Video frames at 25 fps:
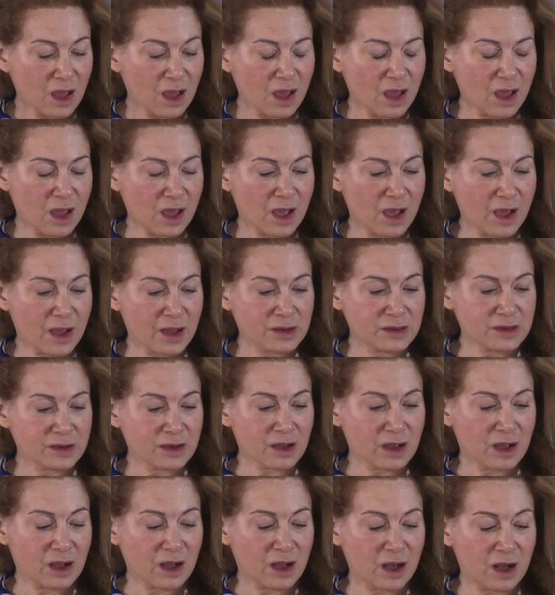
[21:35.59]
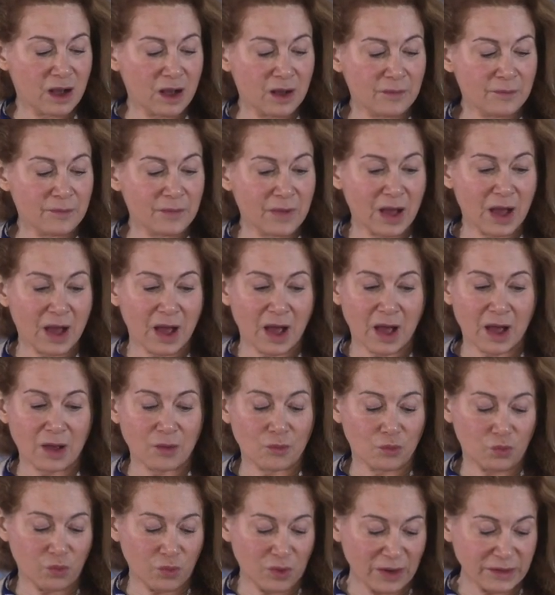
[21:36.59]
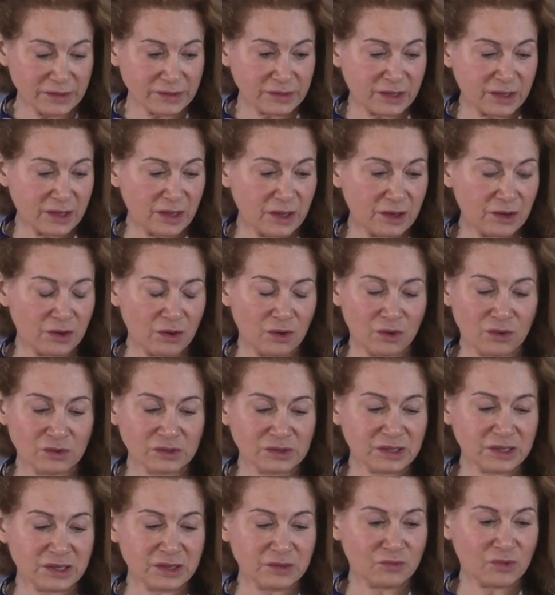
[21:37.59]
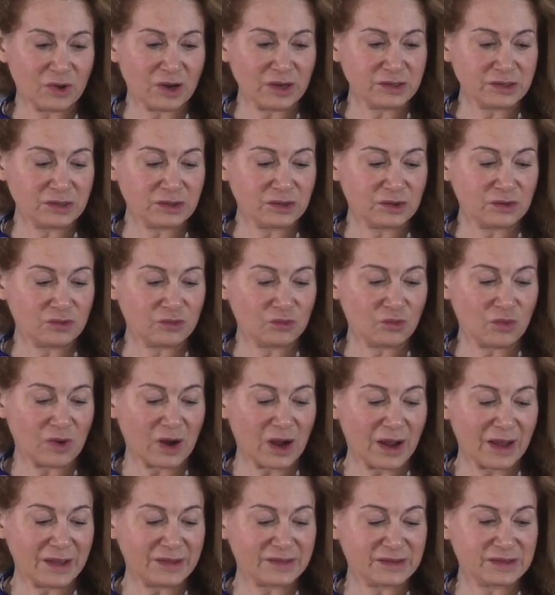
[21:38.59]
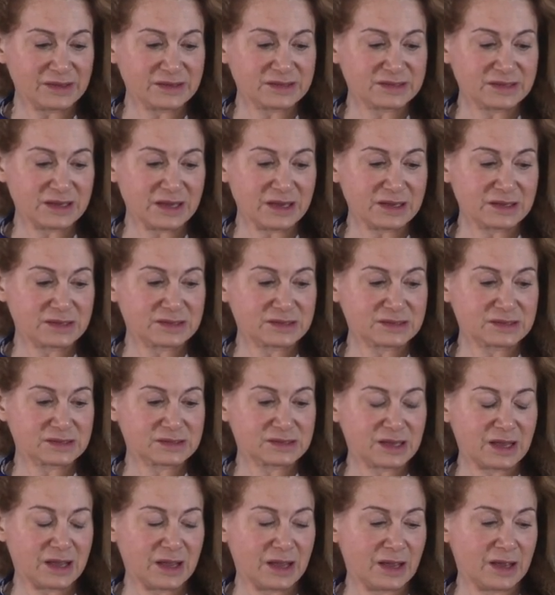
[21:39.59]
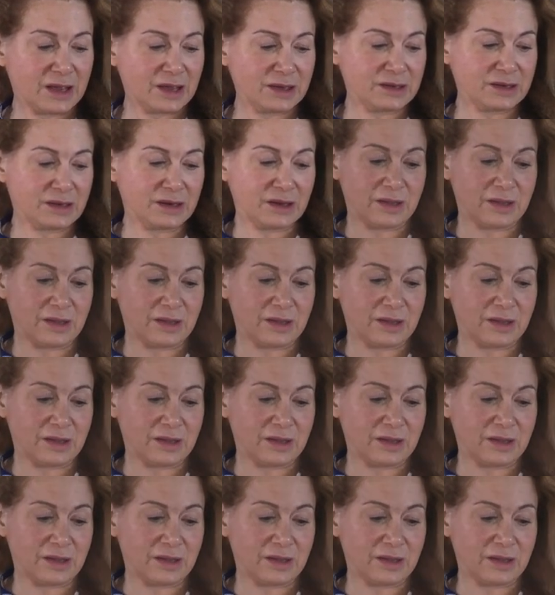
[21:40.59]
And one can only wonder why this is, and